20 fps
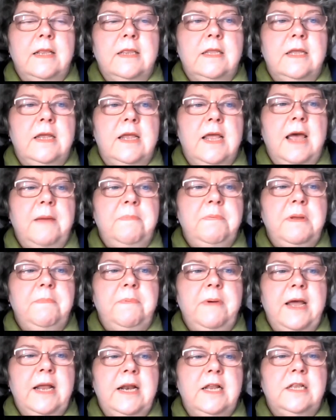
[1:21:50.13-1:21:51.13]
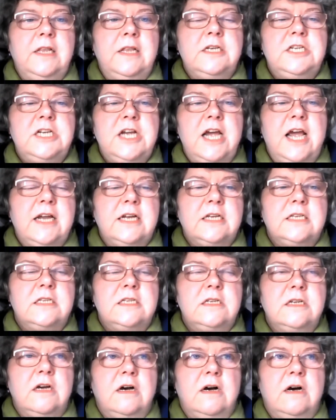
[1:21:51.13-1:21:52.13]
The EpiPen and the
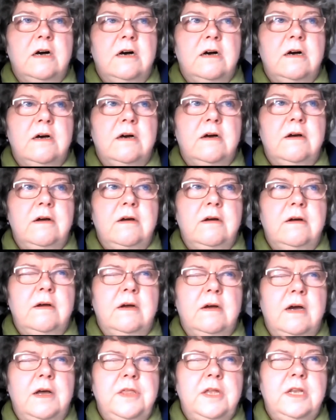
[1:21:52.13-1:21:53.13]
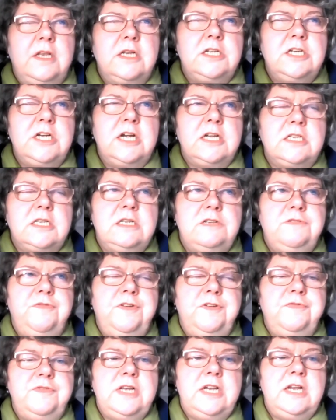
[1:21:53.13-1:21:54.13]
Jext are I think the Jext is
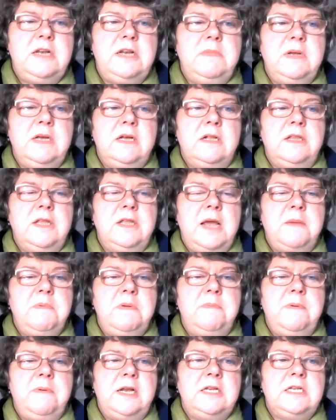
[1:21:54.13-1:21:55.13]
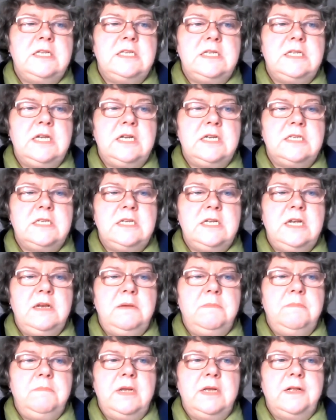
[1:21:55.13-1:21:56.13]
15 mil, the EpiPen is
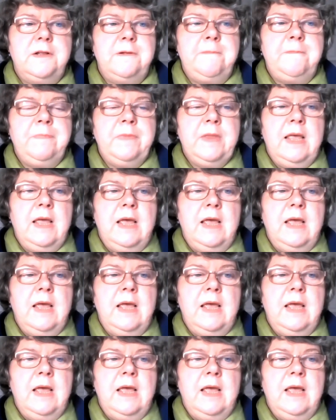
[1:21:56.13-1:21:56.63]
16 mil.